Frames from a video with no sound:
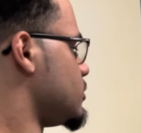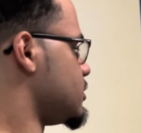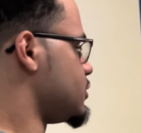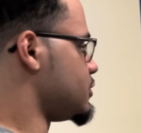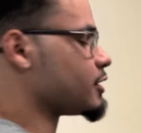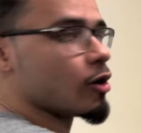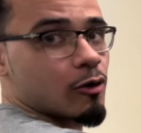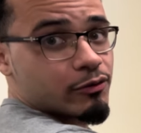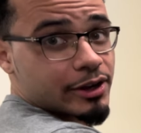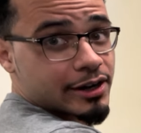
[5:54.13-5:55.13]
this is the
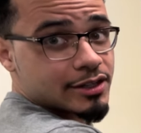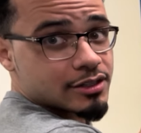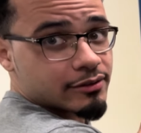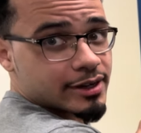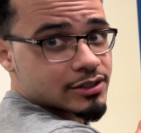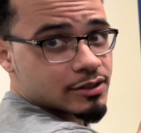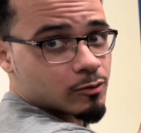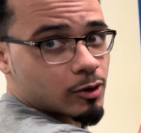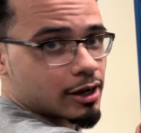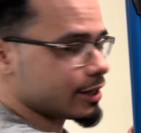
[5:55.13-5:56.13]
covariance of X and
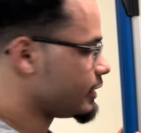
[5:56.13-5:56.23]
Y,